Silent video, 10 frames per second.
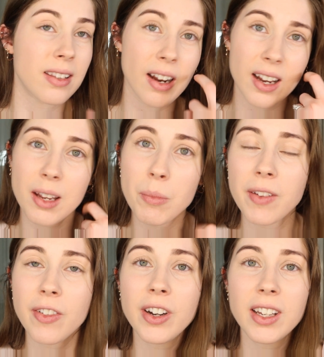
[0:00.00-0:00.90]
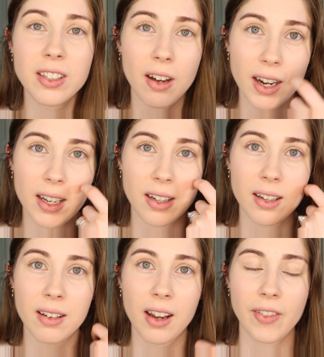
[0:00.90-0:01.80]
Nugget can be very excited
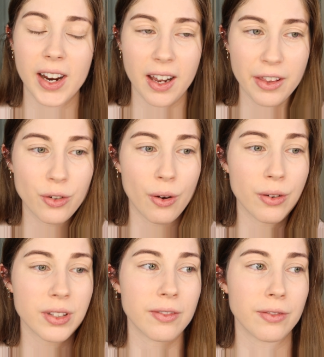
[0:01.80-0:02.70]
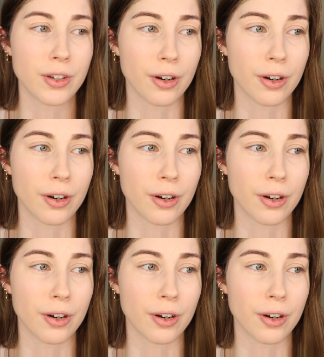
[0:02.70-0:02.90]
around other dogs and, you